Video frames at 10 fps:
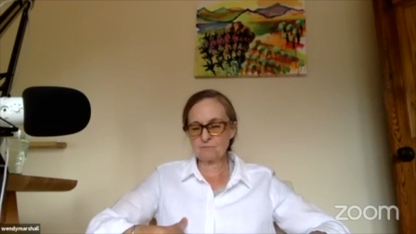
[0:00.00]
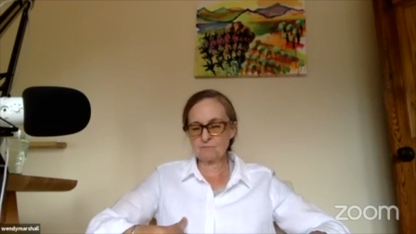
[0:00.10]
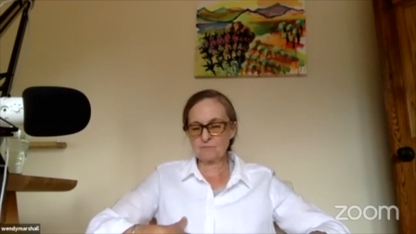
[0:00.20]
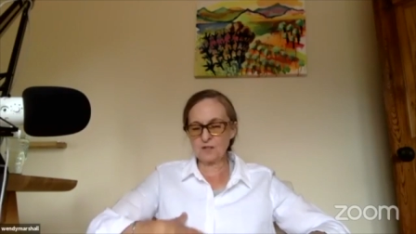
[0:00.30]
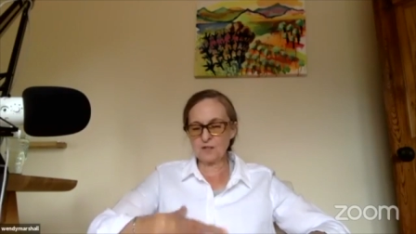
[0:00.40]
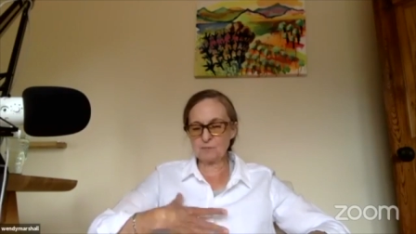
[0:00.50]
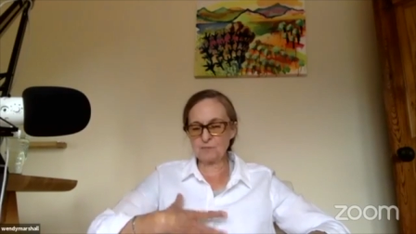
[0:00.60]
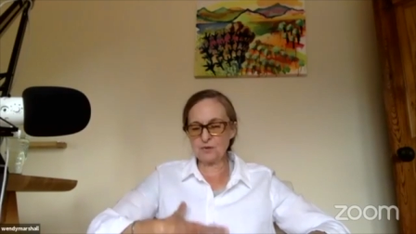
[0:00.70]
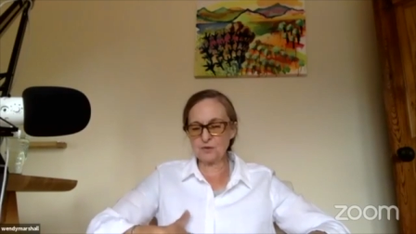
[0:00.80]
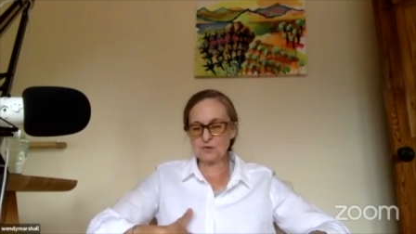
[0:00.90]
These
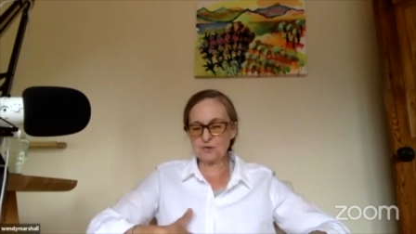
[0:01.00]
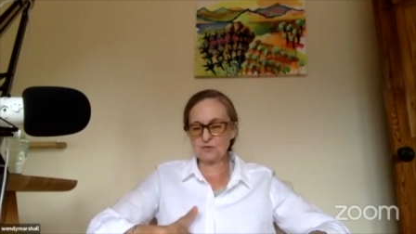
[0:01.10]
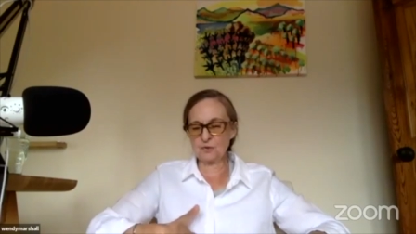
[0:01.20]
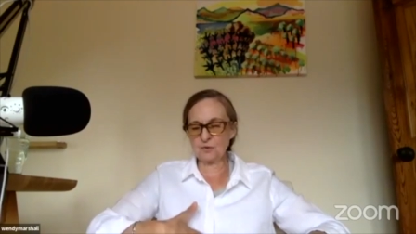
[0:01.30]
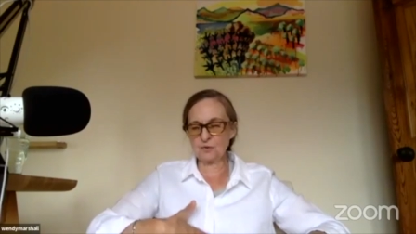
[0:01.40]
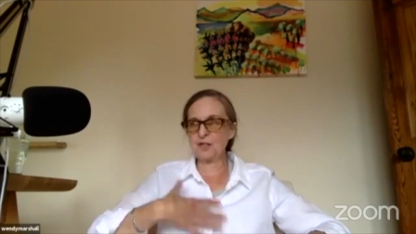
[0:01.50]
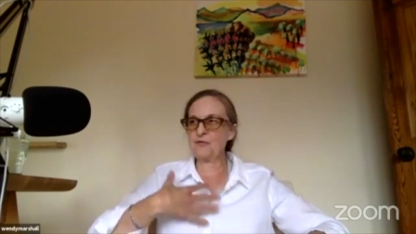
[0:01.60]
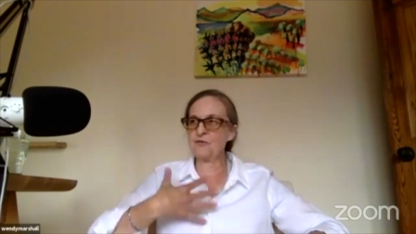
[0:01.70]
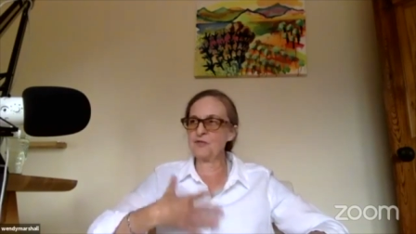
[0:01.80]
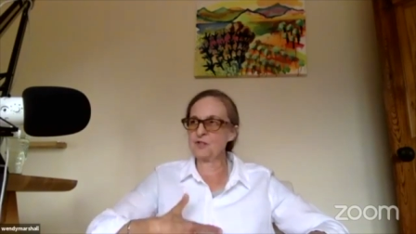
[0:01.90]
beautiful and
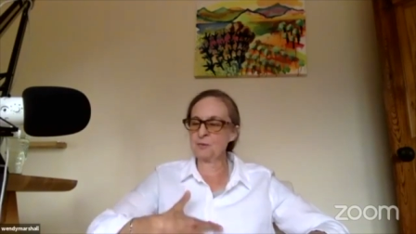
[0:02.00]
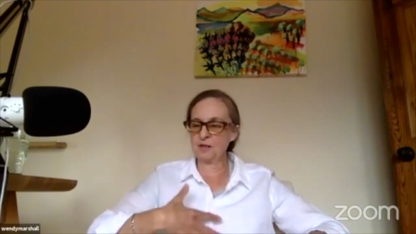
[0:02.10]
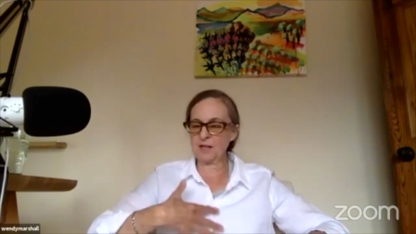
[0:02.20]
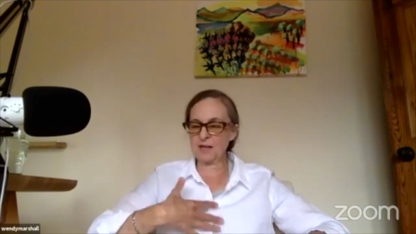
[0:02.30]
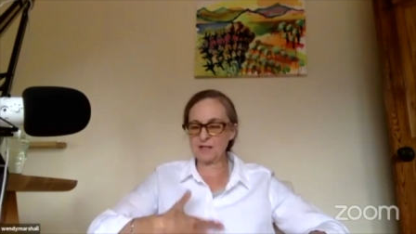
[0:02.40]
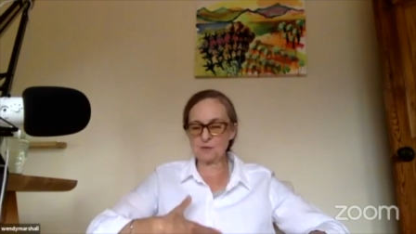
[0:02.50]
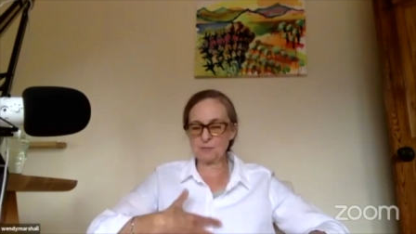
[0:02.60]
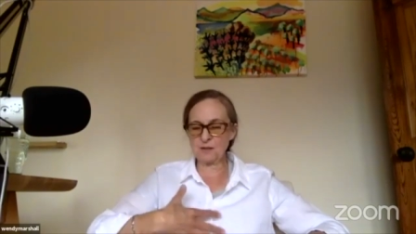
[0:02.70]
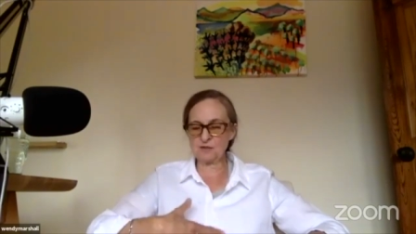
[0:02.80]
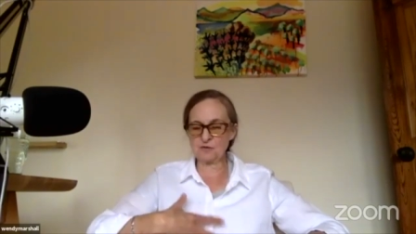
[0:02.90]
invisible
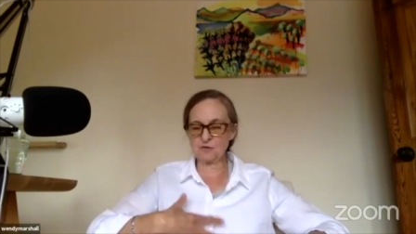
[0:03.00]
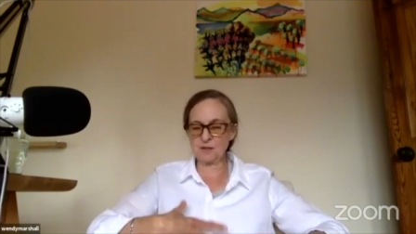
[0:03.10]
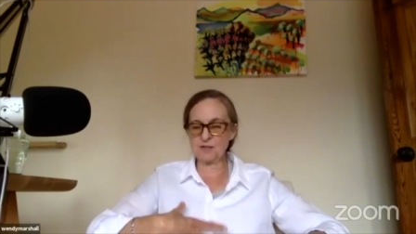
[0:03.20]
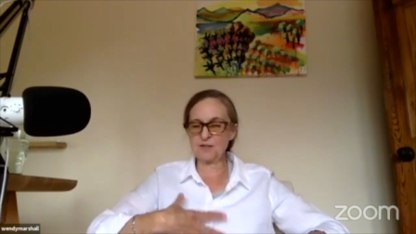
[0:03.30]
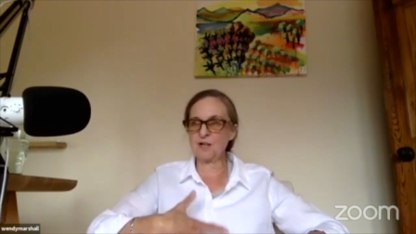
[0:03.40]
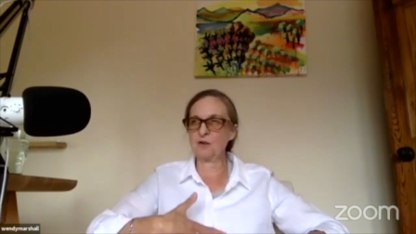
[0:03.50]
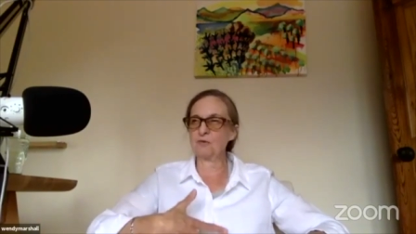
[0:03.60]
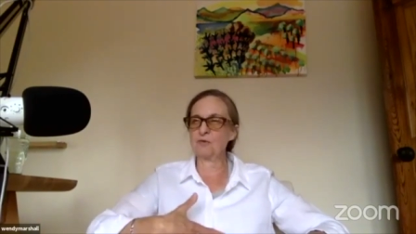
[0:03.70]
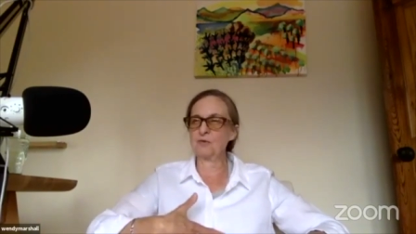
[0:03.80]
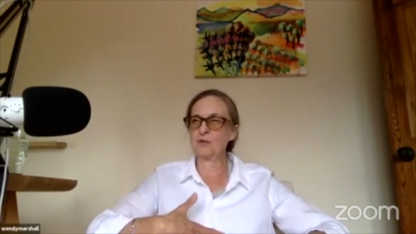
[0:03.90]
aspects of myself.
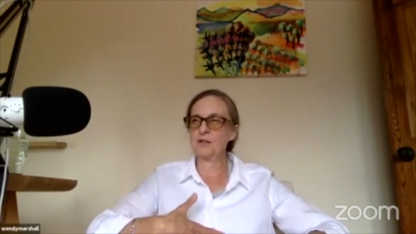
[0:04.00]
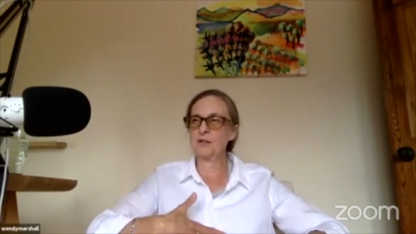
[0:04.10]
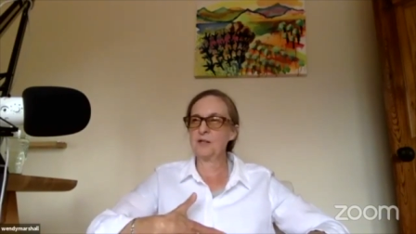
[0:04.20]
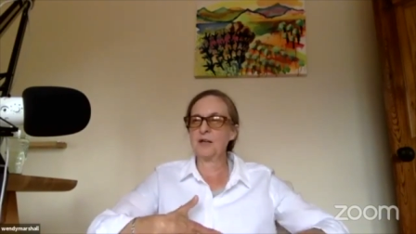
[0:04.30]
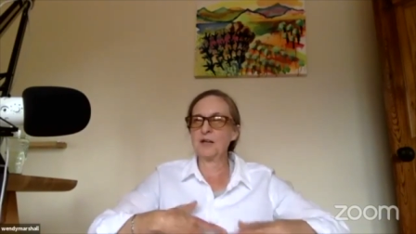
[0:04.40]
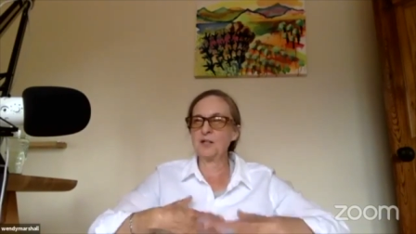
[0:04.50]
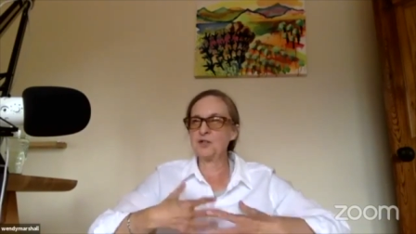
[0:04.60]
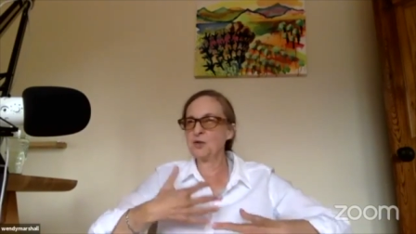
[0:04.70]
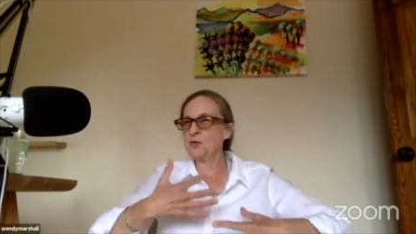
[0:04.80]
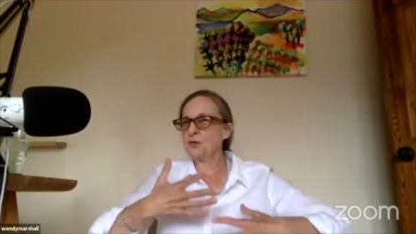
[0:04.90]
And I
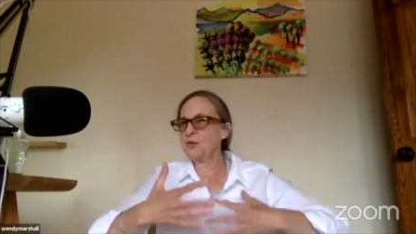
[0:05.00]
don't need